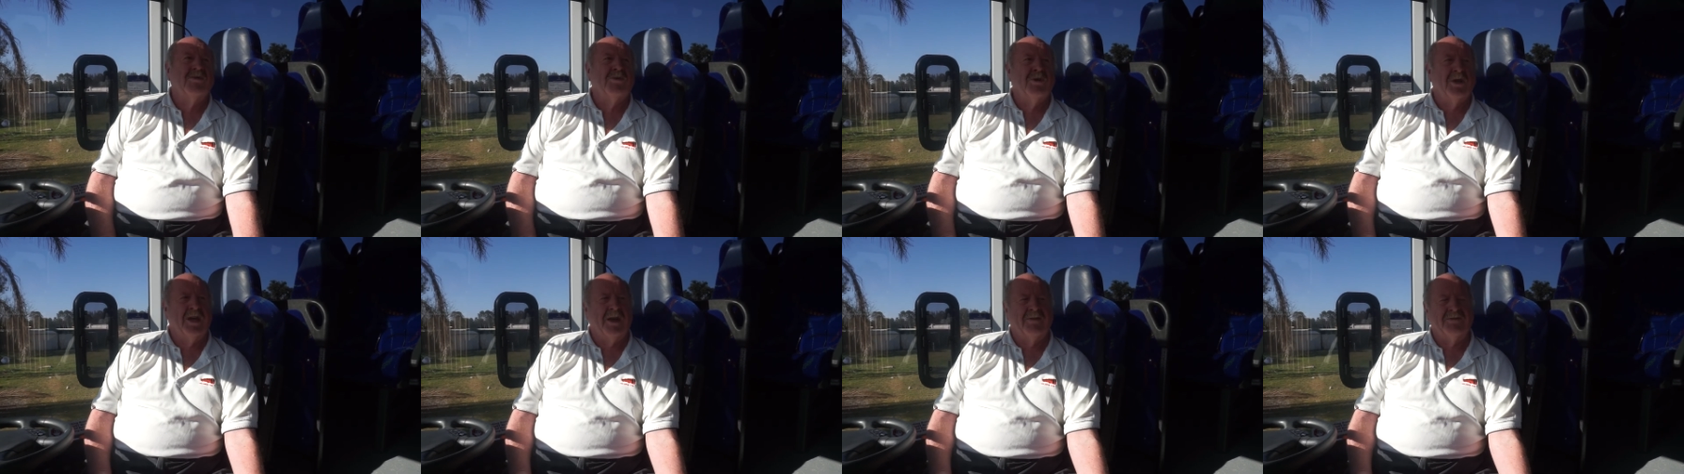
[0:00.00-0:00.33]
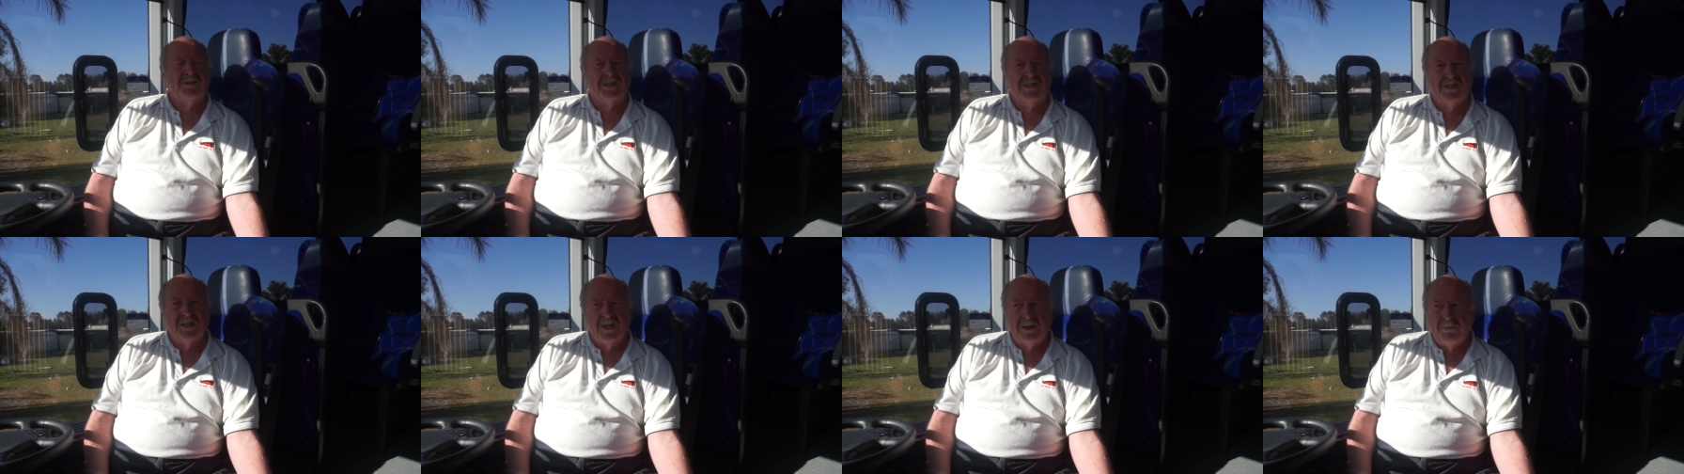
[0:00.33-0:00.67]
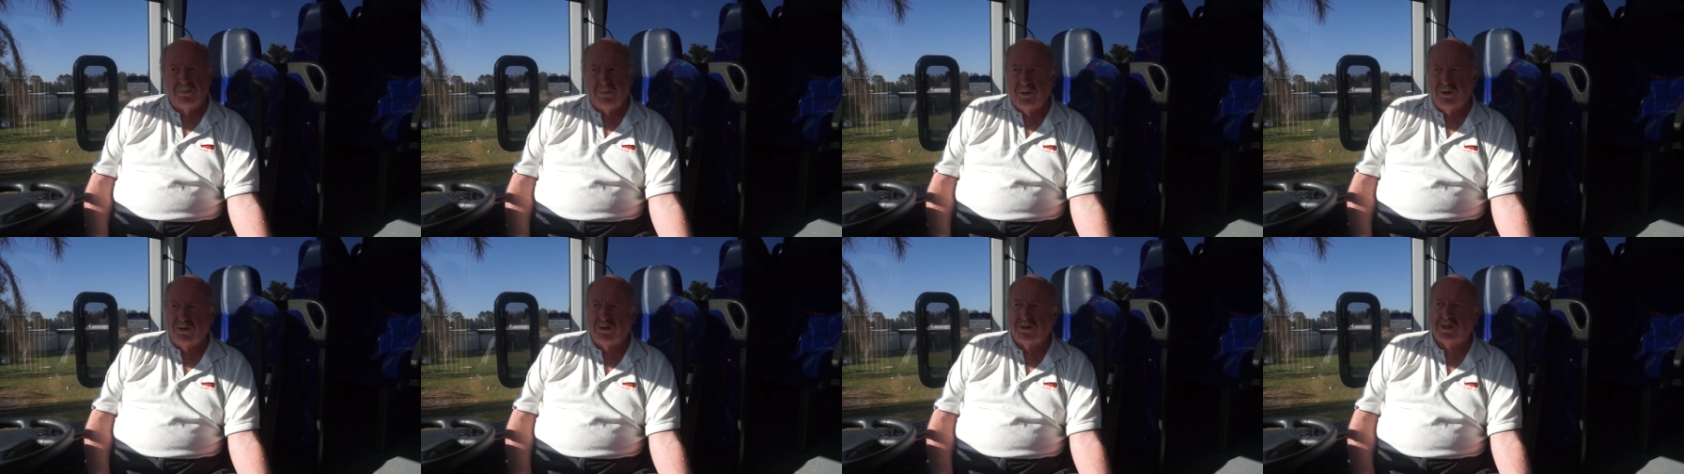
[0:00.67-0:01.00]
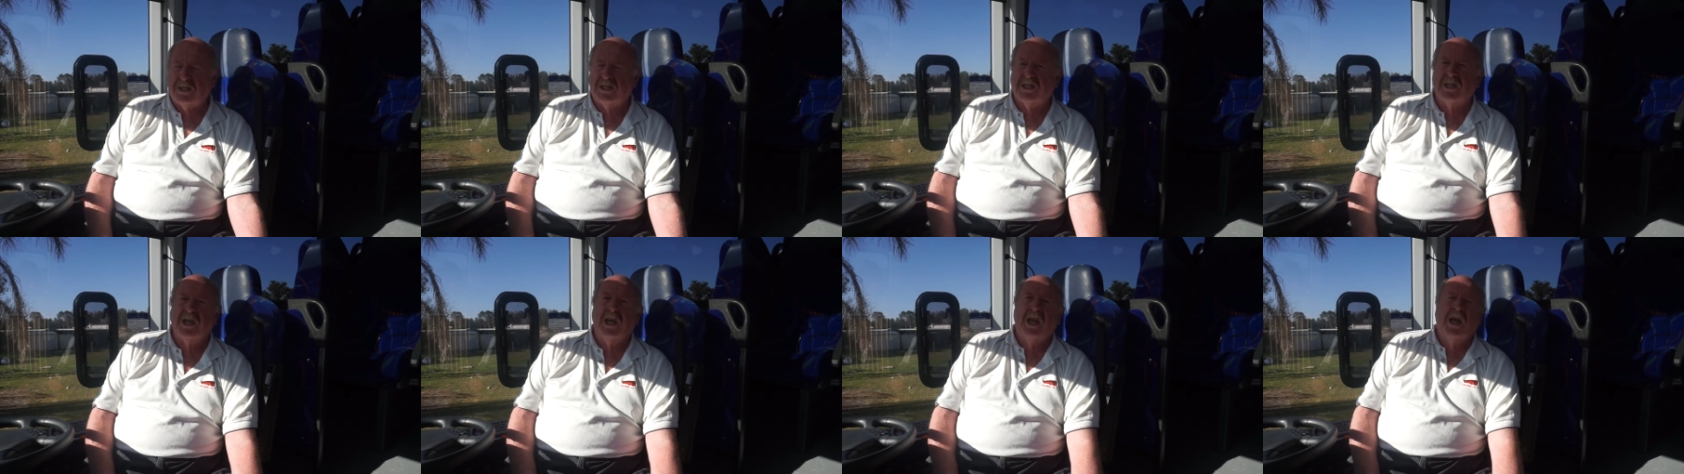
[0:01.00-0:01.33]
we have seat
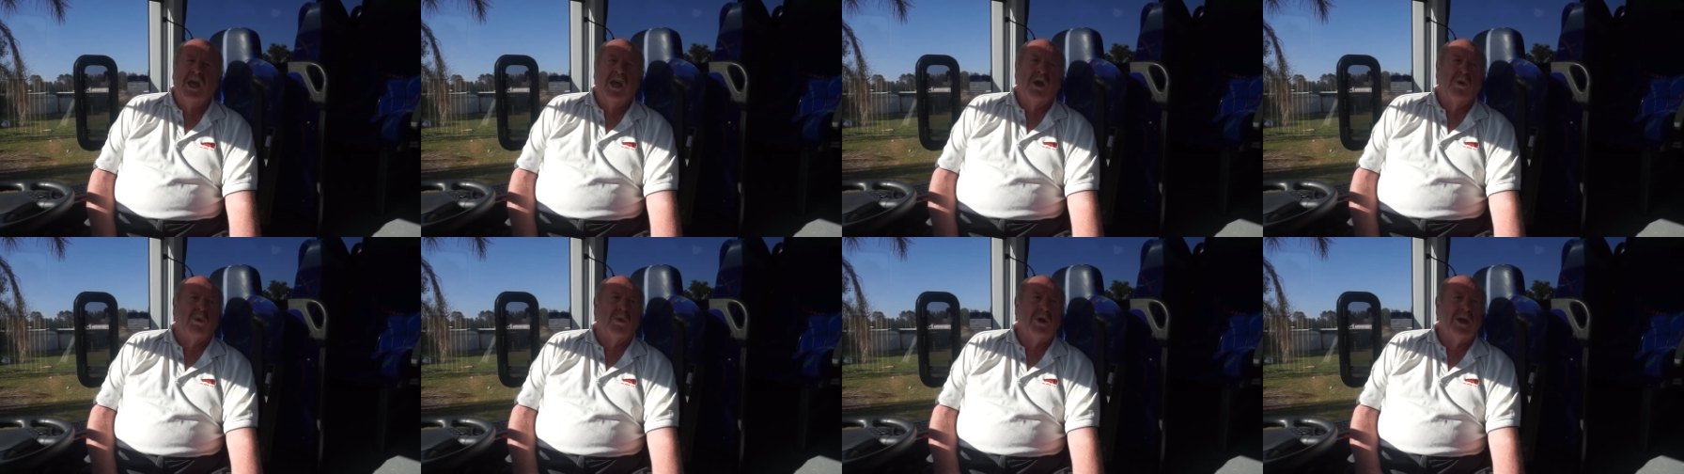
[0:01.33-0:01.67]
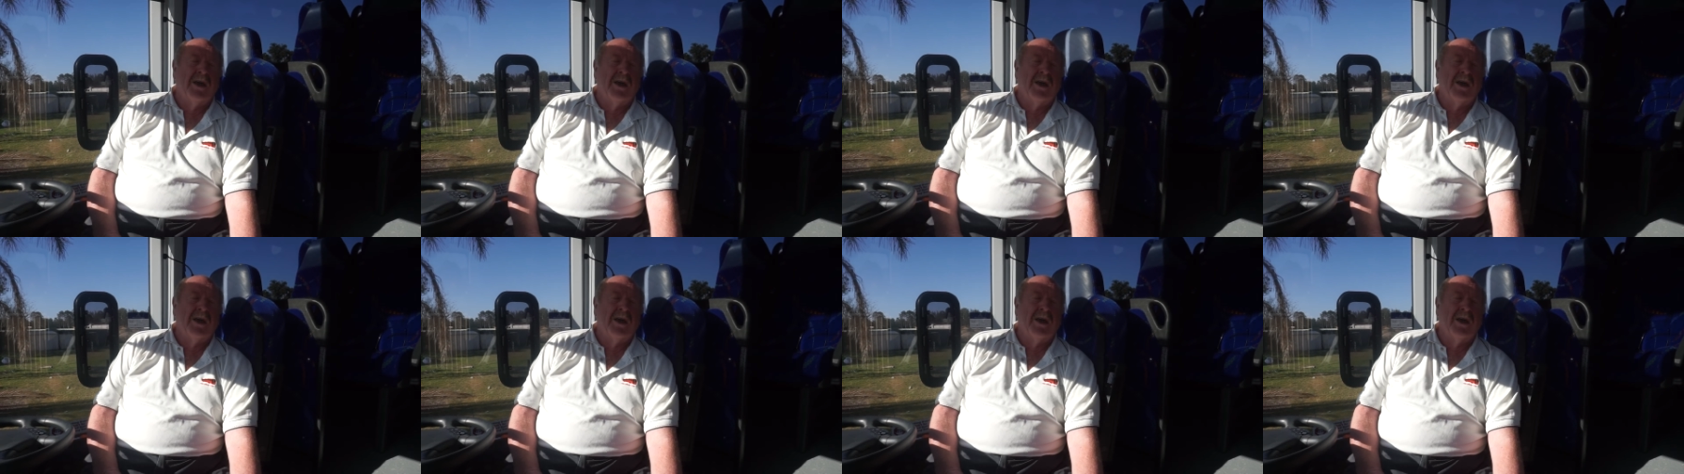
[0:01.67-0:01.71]
belts, we